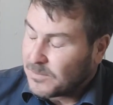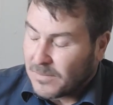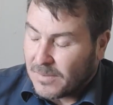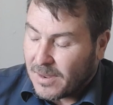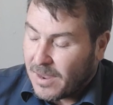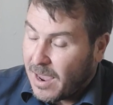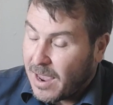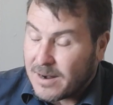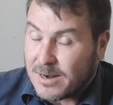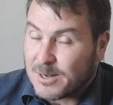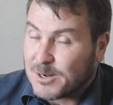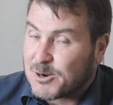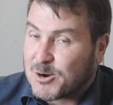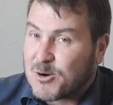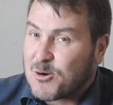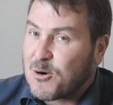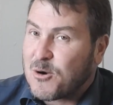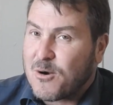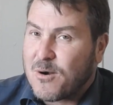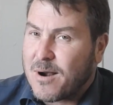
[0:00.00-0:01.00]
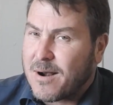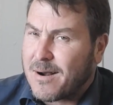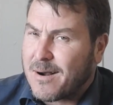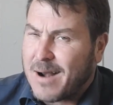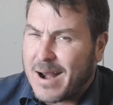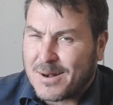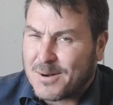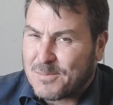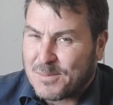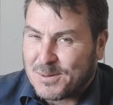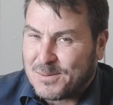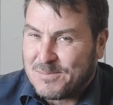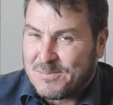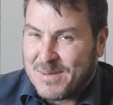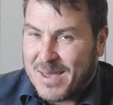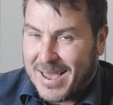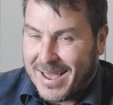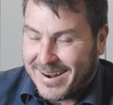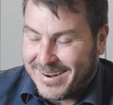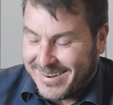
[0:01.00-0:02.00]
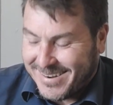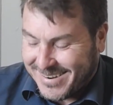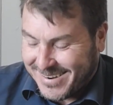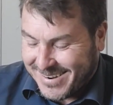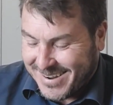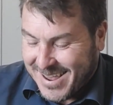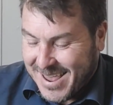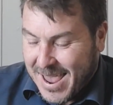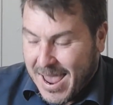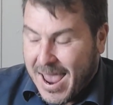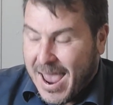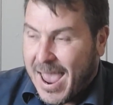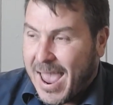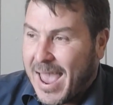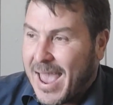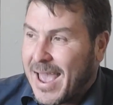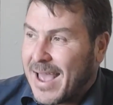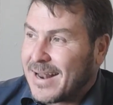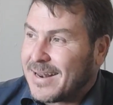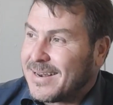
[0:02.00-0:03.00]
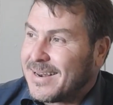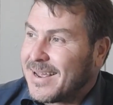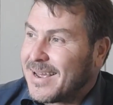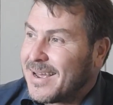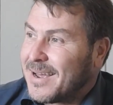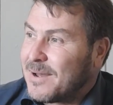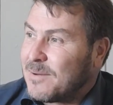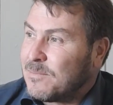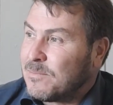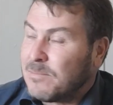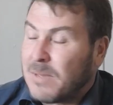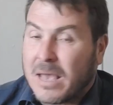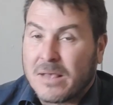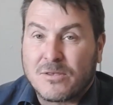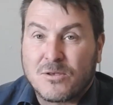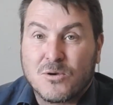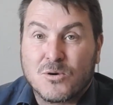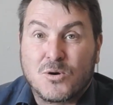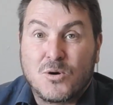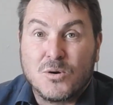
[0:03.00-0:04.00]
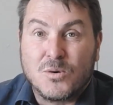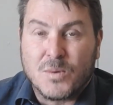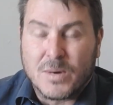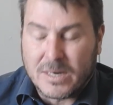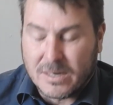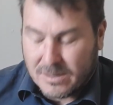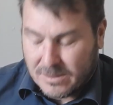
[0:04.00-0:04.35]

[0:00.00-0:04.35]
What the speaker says: an incredible man, and Matthew Goodwin.